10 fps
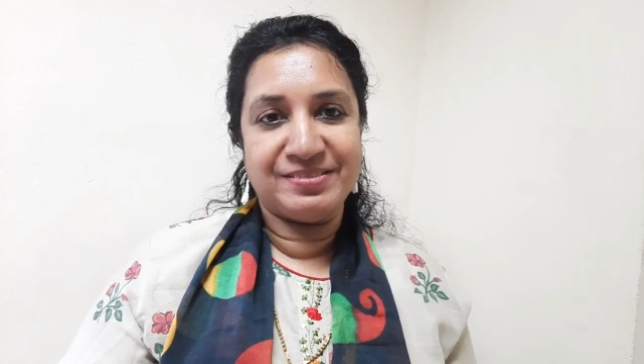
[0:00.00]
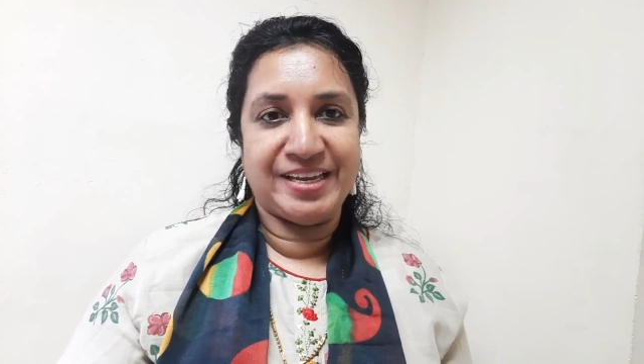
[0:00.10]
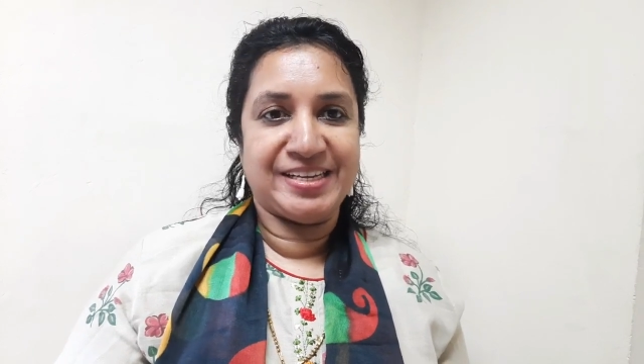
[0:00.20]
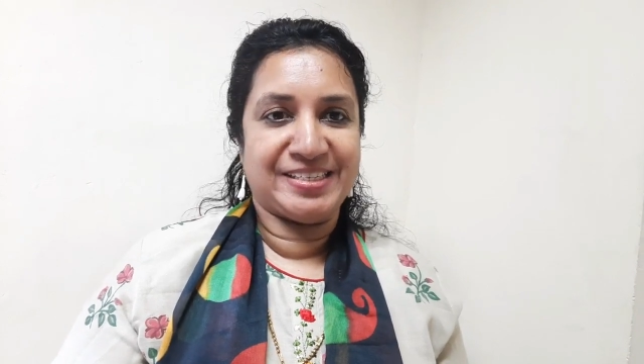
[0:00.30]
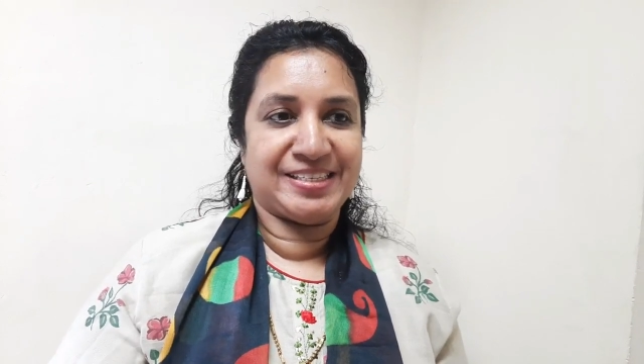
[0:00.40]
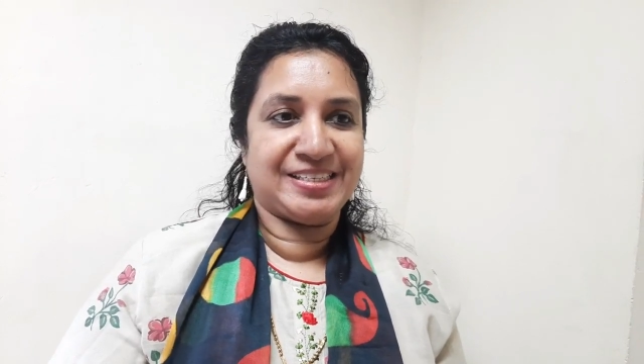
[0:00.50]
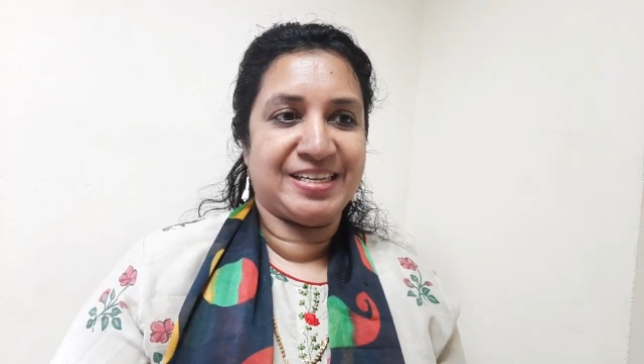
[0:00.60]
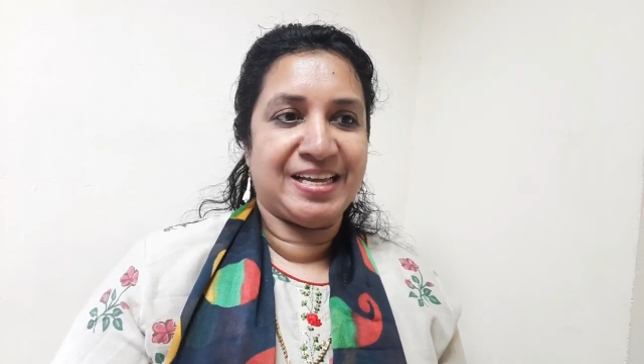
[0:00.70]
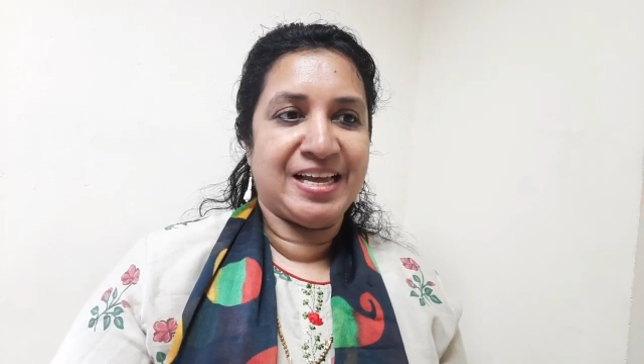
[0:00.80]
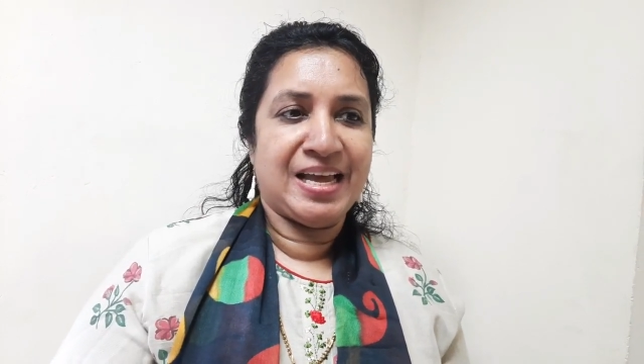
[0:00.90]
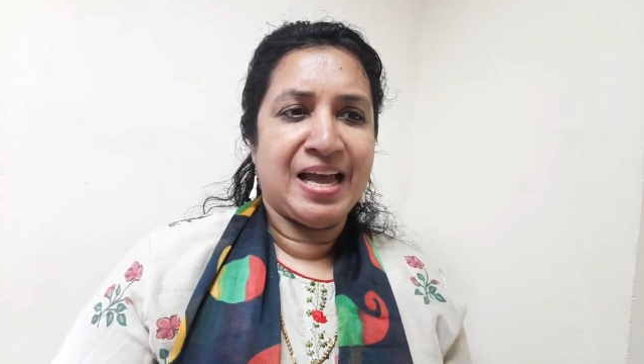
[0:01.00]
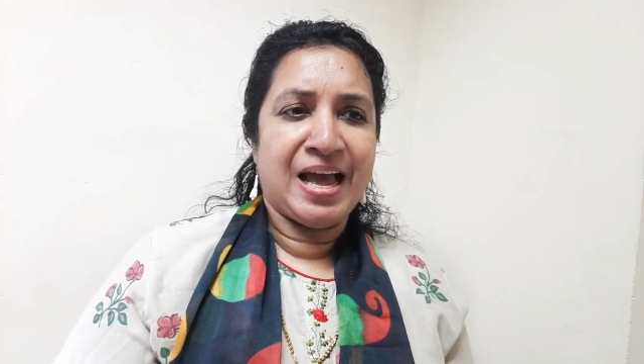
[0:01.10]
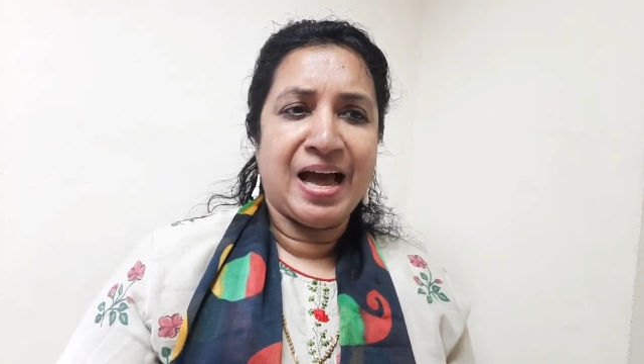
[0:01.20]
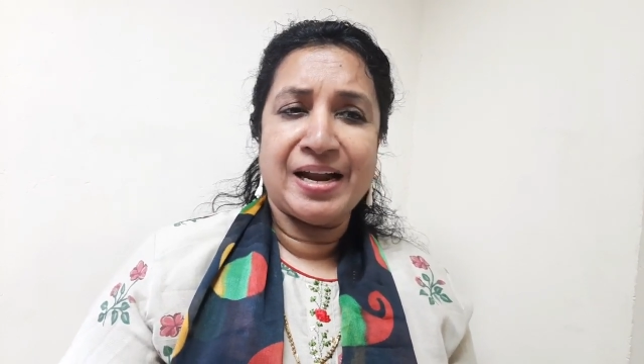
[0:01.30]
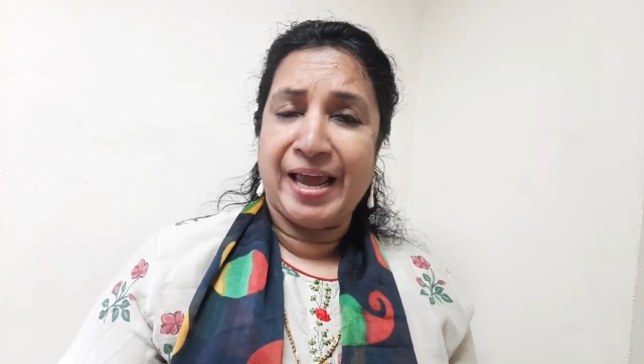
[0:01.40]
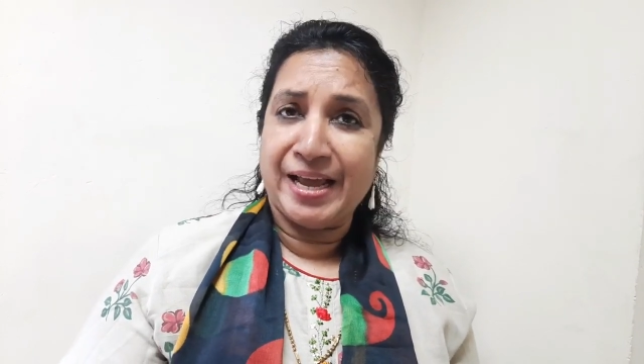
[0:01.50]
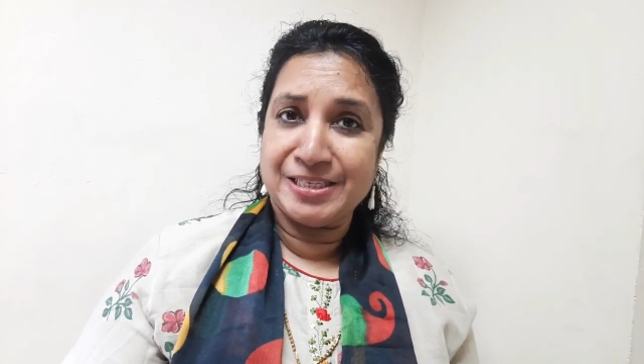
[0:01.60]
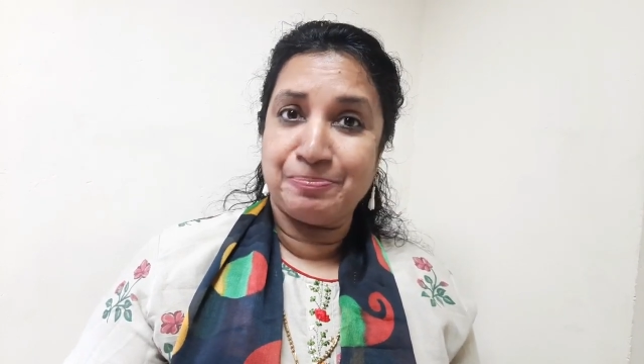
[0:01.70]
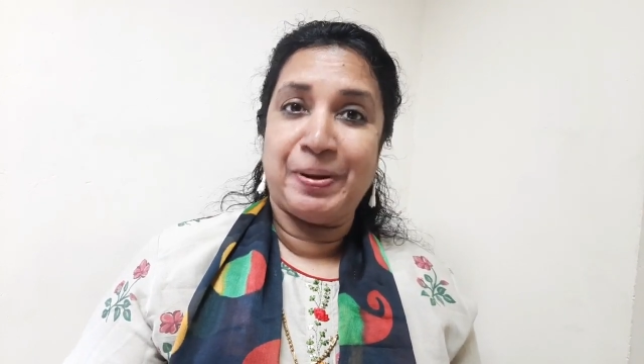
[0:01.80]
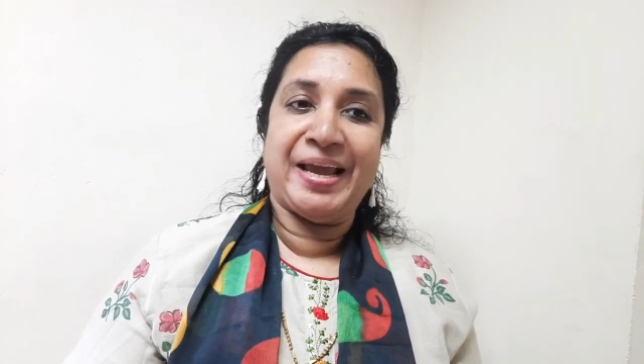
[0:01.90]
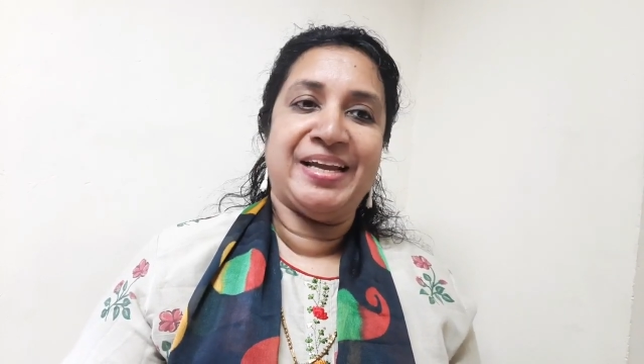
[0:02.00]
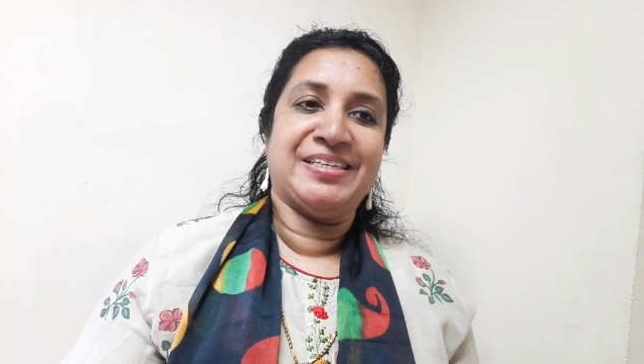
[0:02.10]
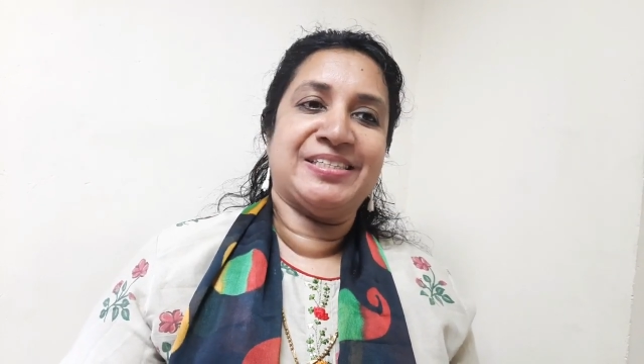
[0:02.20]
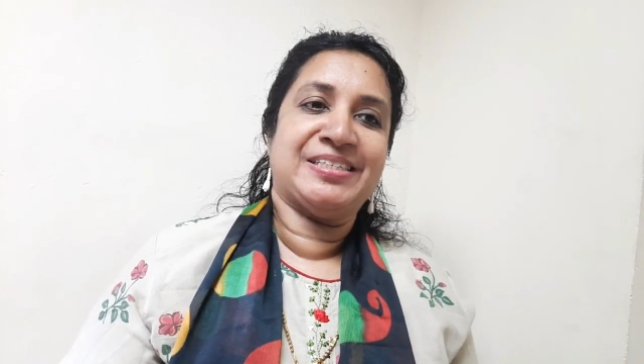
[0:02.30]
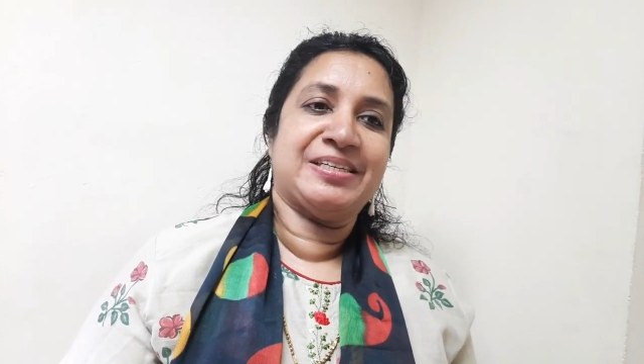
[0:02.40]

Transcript: things are explained.